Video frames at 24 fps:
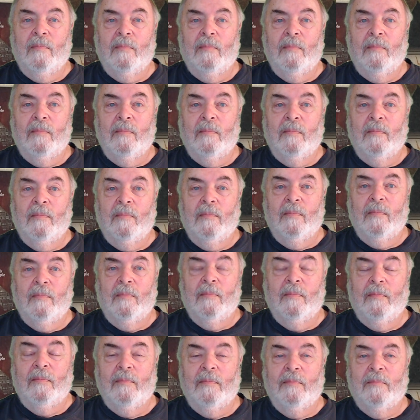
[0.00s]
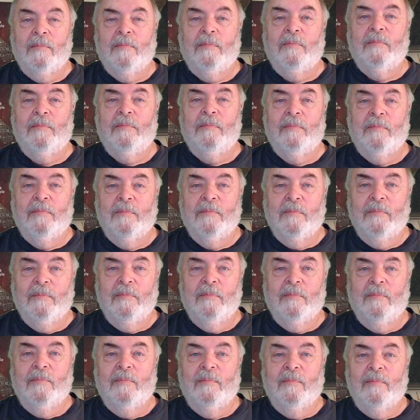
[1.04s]

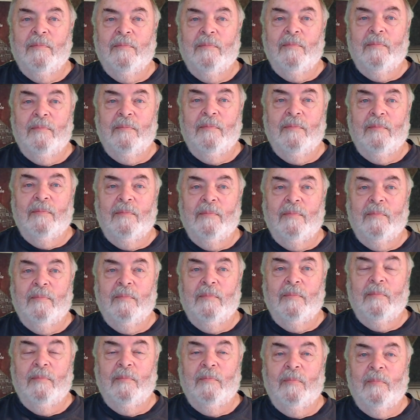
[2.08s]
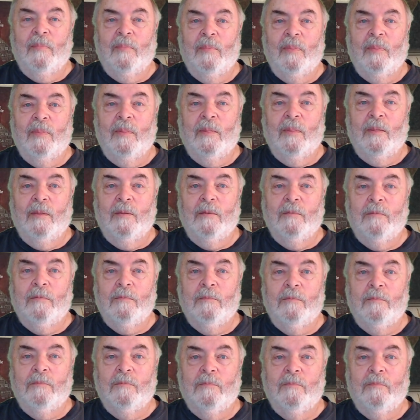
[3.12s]

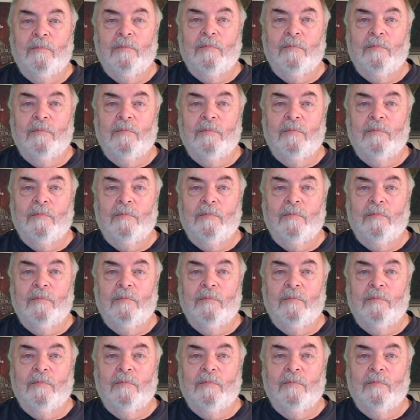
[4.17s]
(not speaking)